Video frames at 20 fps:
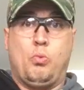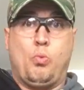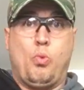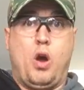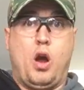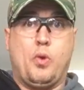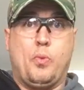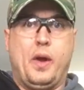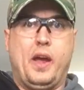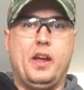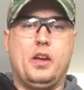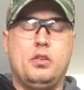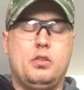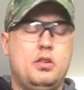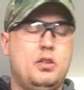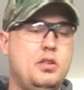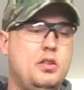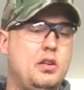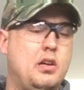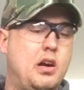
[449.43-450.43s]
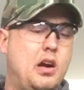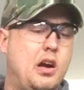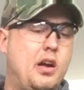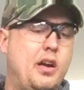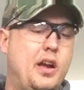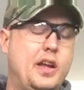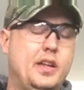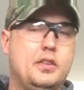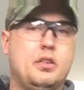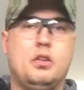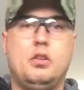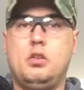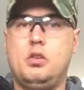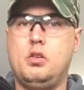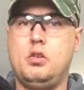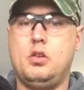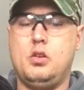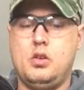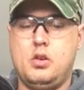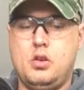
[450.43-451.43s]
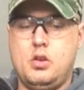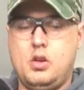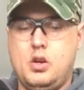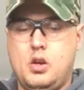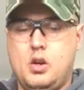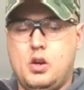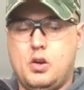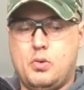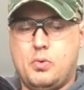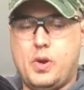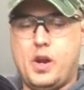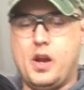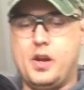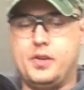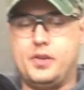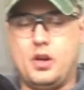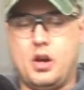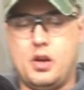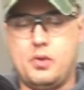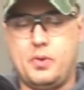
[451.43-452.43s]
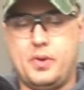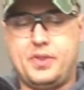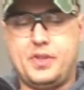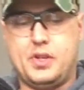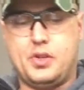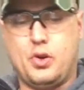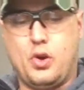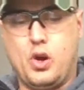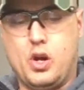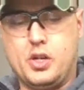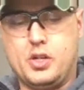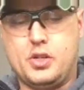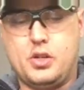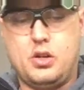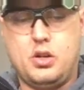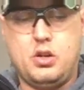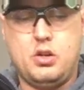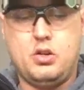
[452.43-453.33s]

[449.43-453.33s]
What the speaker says: Wrong way. Alright. We are done with the torch.